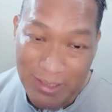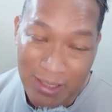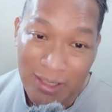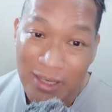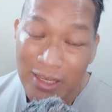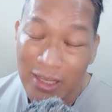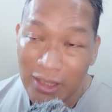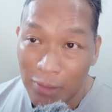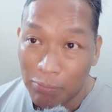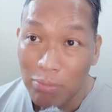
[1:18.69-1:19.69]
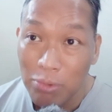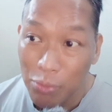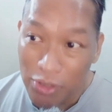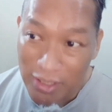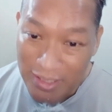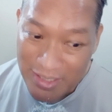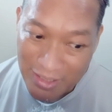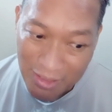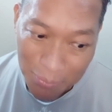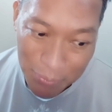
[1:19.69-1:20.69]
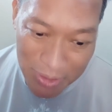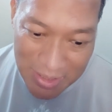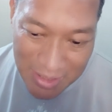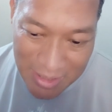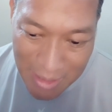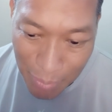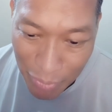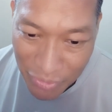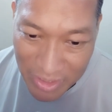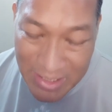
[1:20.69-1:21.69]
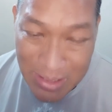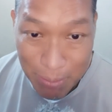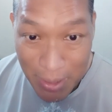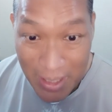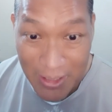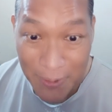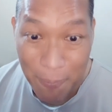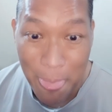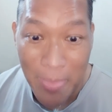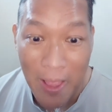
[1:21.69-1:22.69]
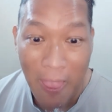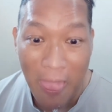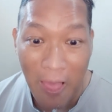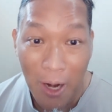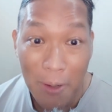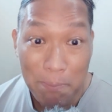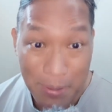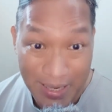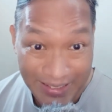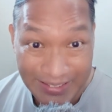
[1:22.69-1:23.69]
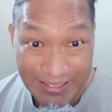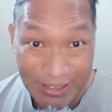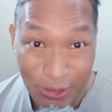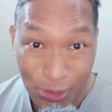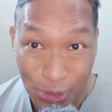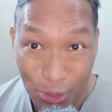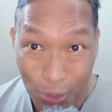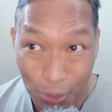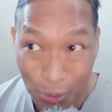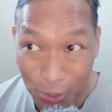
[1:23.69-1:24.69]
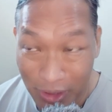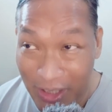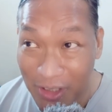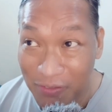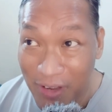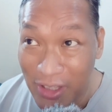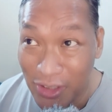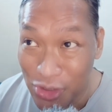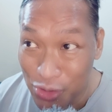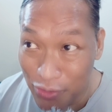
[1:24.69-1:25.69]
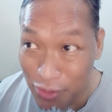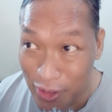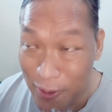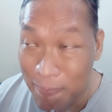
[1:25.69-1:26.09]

And the problem with that setup is some of these men are pigs, you know, so they take advantage of her.